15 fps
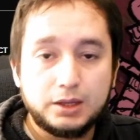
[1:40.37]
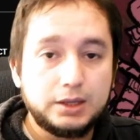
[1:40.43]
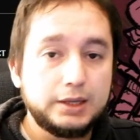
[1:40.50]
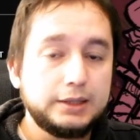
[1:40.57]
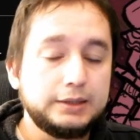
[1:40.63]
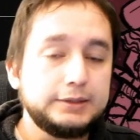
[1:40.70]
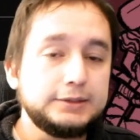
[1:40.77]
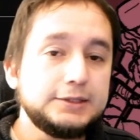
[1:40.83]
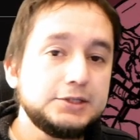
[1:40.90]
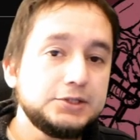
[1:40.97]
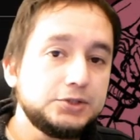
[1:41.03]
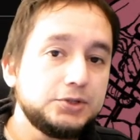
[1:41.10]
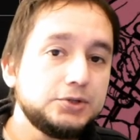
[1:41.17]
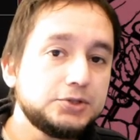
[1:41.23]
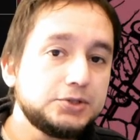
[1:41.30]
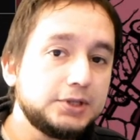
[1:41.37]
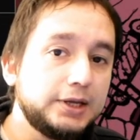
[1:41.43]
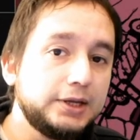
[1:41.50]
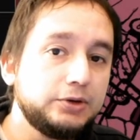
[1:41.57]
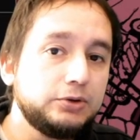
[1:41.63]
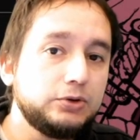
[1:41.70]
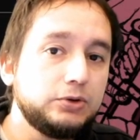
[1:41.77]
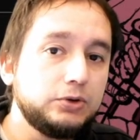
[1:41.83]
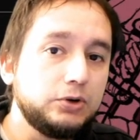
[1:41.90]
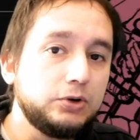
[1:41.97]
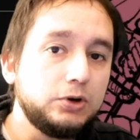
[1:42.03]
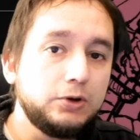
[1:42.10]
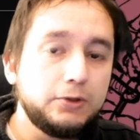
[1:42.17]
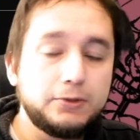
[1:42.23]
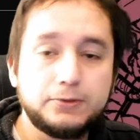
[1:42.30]
This is just an
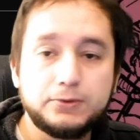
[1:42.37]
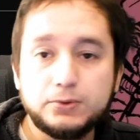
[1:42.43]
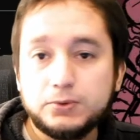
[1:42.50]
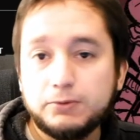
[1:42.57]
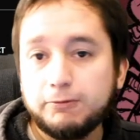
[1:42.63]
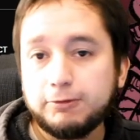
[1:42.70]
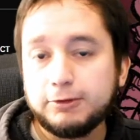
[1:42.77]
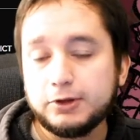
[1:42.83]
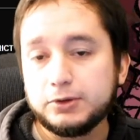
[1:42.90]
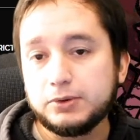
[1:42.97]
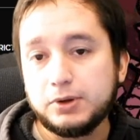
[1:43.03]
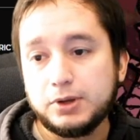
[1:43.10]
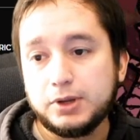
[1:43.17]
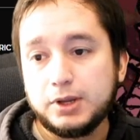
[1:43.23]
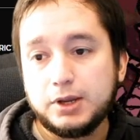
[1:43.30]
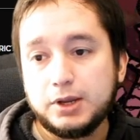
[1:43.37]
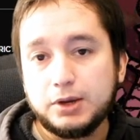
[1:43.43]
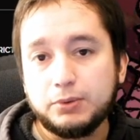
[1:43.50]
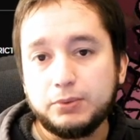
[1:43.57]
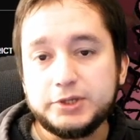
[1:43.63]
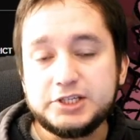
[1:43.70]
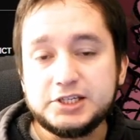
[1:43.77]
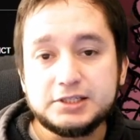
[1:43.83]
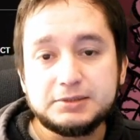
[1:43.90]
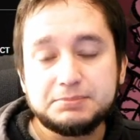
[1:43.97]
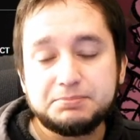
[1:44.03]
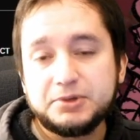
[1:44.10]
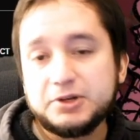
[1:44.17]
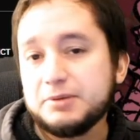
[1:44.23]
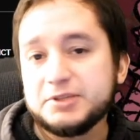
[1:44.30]
auth2 flow, which is
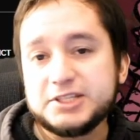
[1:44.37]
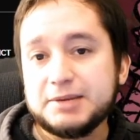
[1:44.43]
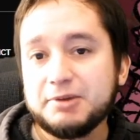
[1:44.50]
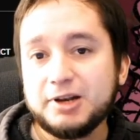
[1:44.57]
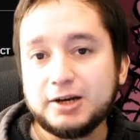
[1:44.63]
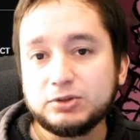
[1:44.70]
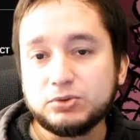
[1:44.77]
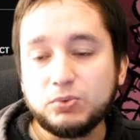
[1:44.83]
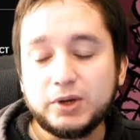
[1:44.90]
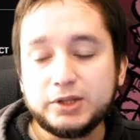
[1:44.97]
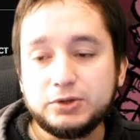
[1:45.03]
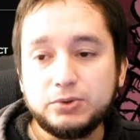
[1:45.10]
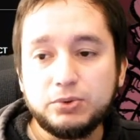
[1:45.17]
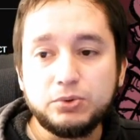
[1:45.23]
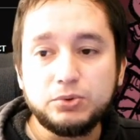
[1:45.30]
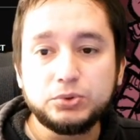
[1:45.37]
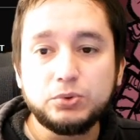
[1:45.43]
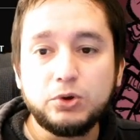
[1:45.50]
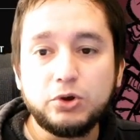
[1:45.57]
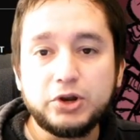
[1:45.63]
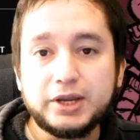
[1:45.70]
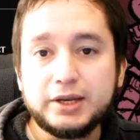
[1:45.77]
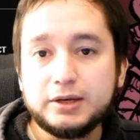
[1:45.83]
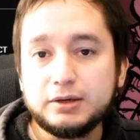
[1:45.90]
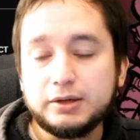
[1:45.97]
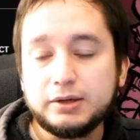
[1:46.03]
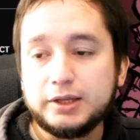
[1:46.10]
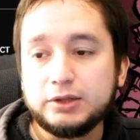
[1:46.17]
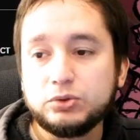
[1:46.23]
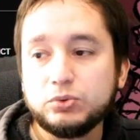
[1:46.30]
pretty similar to what you do to log in
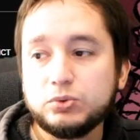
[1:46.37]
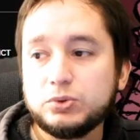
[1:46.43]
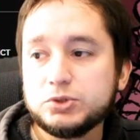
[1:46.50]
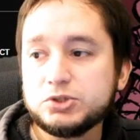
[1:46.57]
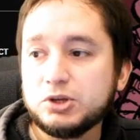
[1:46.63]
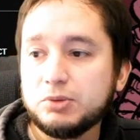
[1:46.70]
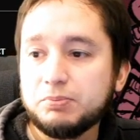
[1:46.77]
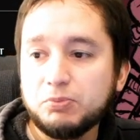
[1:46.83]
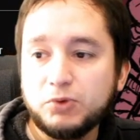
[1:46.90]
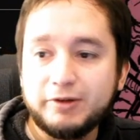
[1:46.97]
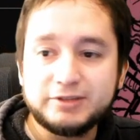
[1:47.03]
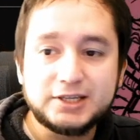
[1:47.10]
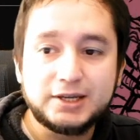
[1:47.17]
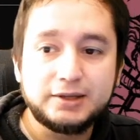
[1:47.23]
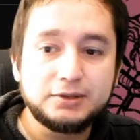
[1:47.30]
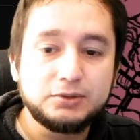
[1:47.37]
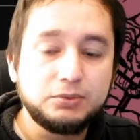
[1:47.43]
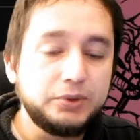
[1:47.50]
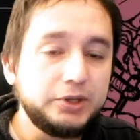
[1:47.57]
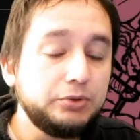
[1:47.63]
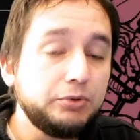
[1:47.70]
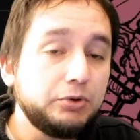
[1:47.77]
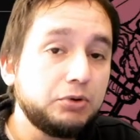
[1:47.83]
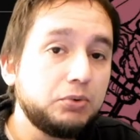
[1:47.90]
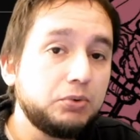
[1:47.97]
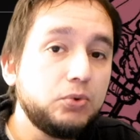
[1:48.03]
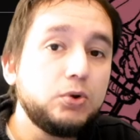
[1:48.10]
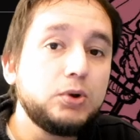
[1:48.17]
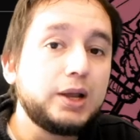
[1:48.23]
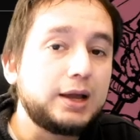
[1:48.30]
into some website with your
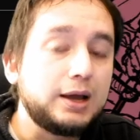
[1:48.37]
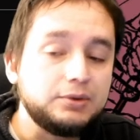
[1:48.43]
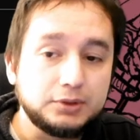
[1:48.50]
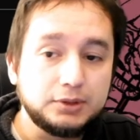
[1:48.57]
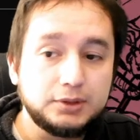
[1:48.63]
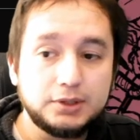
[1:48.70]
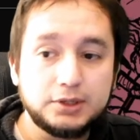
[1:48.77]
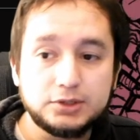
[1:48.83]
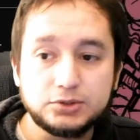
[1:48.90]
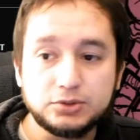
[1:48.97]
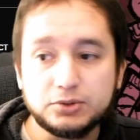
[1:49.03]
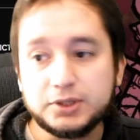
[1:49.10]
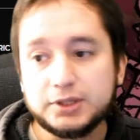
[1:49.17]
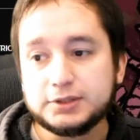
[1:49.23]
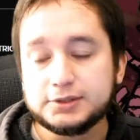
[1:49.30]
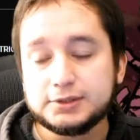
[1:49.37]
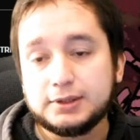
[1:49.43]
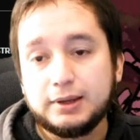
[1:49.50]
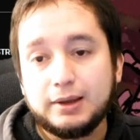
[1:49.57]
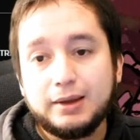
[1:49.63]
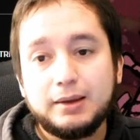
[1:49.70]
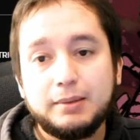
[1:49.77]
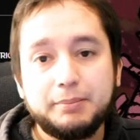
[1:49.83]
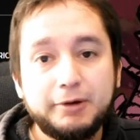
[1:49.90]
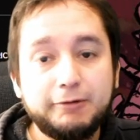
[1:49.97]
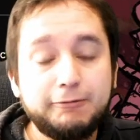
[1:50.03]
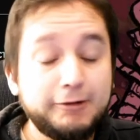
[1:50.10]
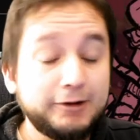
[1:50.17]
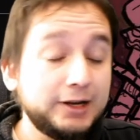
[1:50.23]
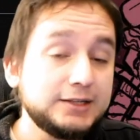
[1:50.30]
Google account. So it's
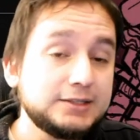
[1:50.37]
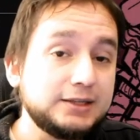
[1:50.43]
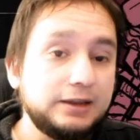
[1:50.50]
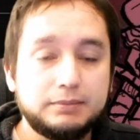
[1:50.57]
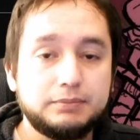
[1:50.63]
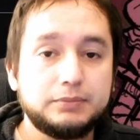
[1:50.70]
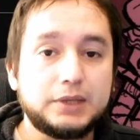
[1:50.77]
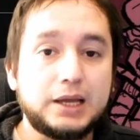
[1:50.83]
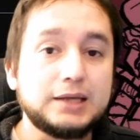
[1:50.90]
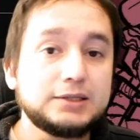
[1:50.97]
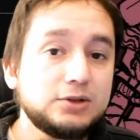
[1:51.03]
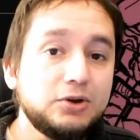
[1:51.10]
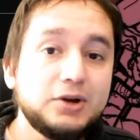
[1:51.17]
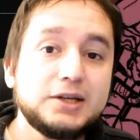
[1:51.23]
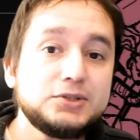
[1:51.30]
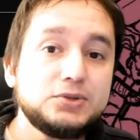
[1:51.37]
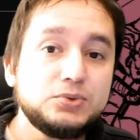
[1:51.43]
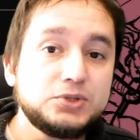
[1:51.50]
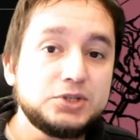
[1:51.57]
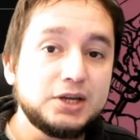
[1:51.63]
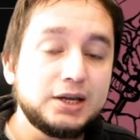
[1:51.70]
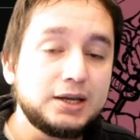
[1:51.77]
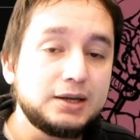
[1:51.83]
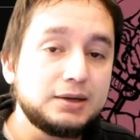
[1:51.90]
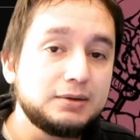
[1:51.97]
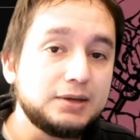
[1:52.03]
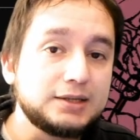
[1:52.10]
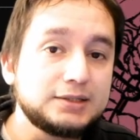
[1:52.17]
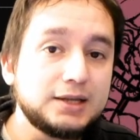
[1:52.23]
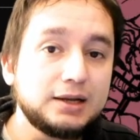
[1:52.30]
perfectly safe as long as you check
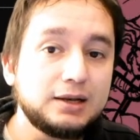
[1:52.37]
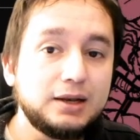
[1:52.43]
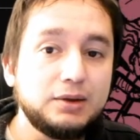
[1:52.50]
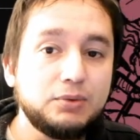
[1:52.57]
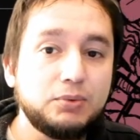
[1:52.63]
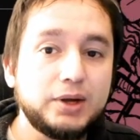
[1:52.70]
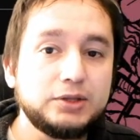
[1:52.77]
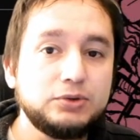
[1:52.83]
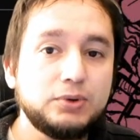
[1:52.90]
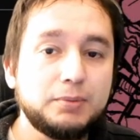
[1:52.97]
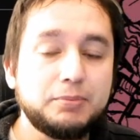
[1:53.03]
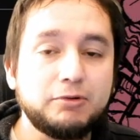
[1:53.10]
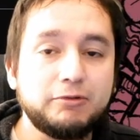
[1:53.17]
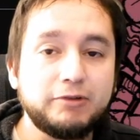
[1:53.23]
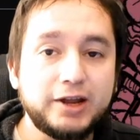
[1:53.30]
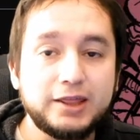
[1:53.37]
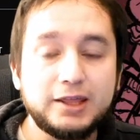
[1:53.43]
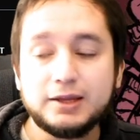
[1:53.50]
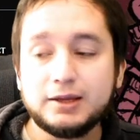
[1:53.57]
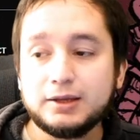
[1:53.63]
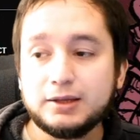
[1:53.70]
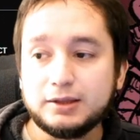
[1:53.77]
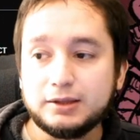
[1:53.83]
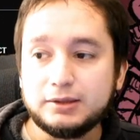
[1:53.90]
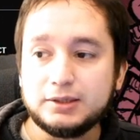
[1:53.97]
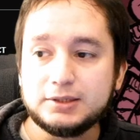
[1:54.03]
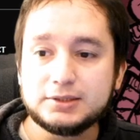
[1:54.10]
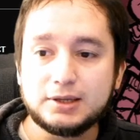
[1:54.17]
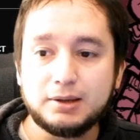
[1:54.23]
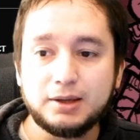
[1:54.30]
exactly what you are providing
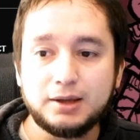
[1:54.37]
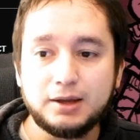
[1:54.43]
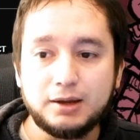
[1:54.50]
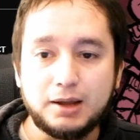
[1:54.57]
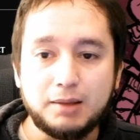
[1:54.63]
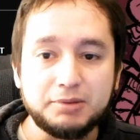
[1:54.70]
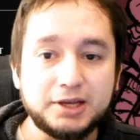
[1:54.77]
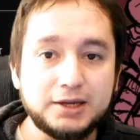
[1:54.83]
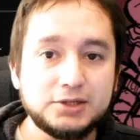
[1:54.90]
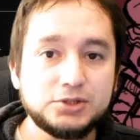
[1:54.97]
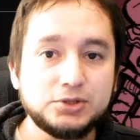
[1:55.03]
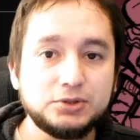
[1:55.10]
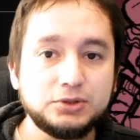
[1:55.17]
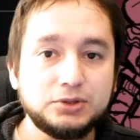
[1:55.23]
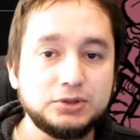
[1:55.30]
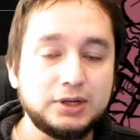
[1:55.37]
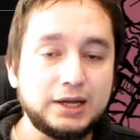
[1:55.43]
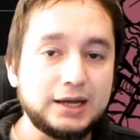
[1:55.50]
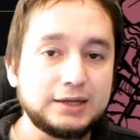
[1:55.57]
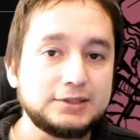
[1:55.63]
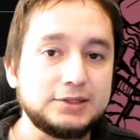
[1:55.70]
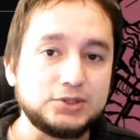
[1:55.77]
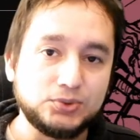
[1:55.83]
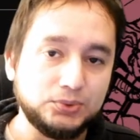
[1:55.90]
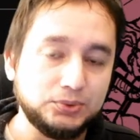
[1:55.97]
this application access to.